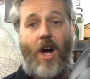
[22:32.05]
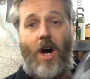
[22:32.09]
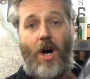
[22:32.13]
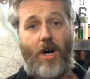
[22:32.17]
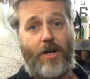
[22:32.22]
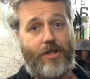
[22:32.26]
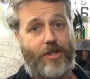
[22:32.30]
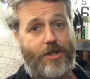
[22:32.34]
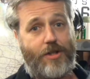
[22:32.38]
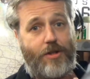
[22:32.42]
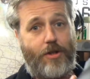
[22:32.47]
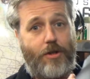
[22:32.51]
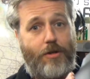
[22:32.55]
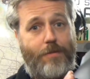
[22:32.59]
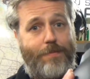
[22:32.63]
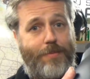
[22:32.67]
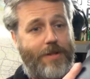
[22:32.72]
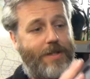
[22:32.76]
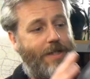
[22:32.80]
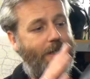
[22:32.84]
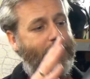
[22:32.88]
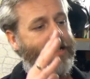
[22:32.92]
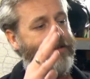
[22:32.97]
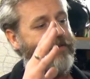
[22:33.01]
I still
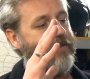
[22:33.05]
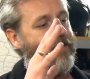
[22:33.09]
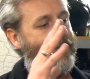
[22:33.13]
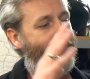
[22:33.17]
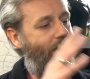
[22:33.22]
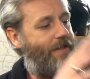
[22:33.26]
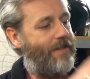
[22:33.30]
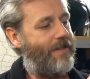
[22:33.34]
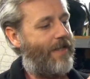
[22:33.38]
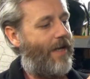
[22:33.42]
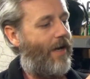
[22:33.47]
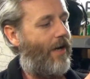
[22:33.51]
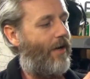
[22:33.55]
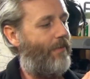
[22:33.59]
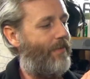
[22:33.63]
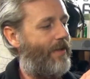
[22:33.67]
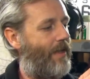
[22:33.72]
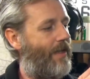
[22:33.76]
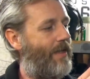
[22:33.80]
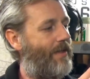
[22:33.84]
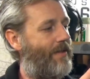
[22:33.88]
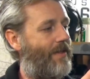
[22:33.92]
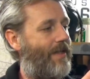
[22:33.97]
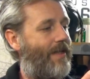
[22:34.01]
believe that this helmet
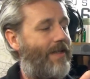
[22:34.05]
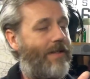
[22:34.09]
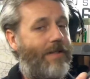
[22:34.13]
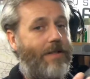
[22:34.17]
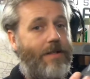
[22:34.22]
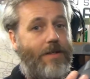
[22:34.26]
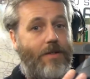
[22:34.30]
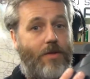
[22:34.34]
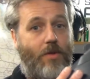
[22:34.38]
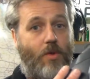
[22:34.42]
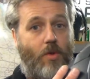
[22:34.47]
is in